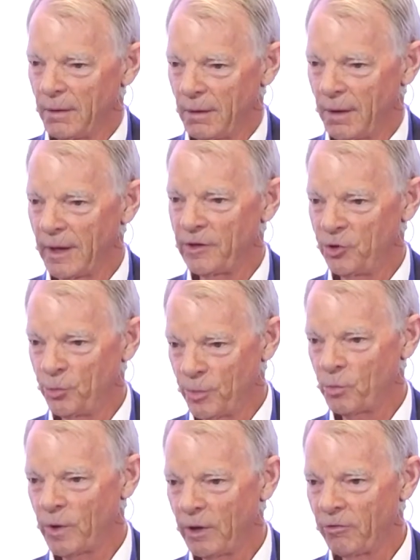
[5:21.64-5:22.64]
on
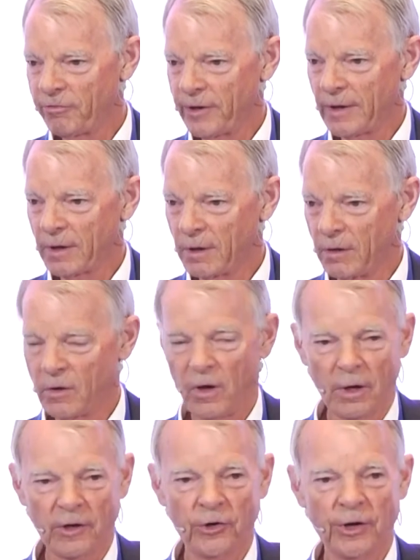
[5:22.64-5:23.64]
human welfare
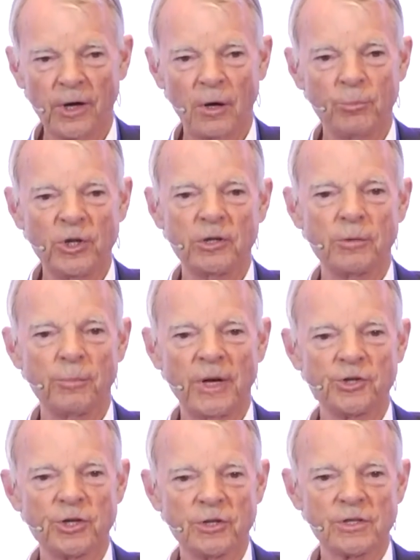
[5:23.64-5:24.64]
are going to come in
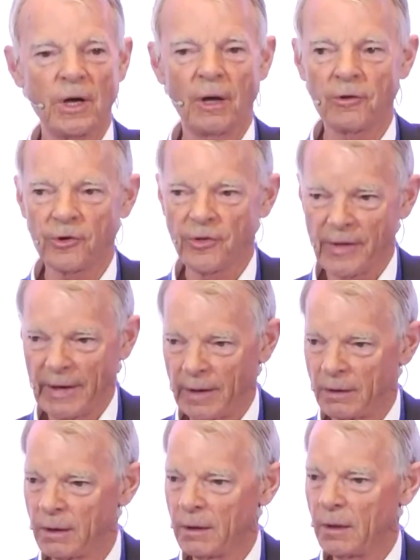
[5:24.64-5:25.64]
dimensions other
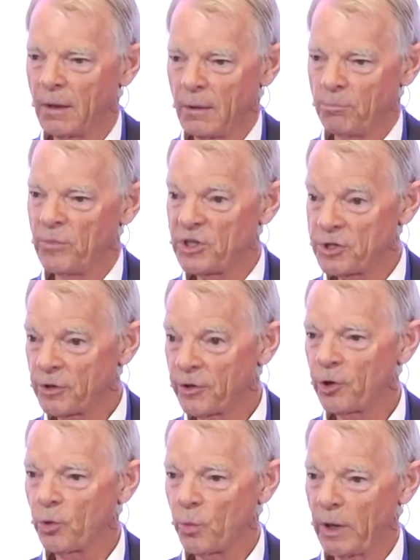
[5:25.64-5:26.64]
than
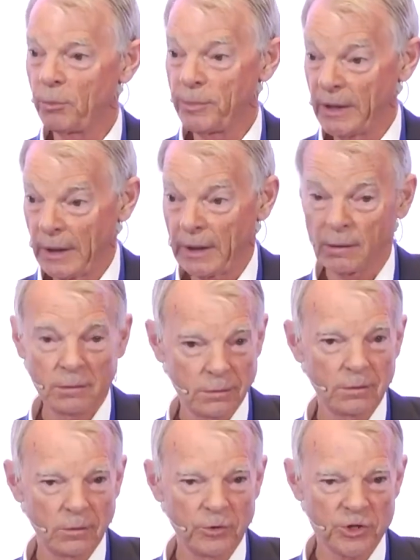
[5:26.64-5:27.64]
material well-being,
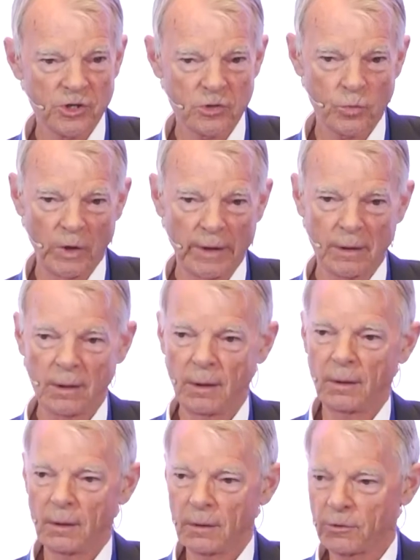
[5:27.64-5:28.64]
which is what
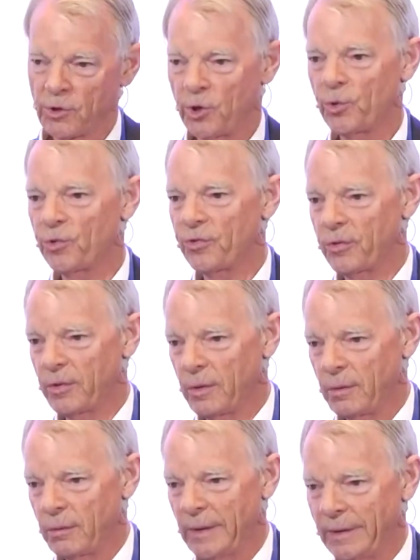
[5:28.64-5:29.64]
growth,
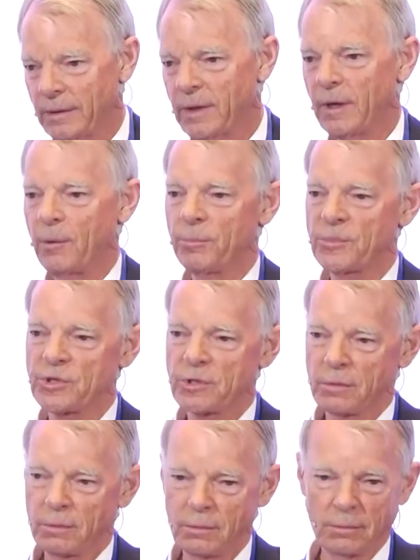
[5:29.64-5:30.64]
incomes,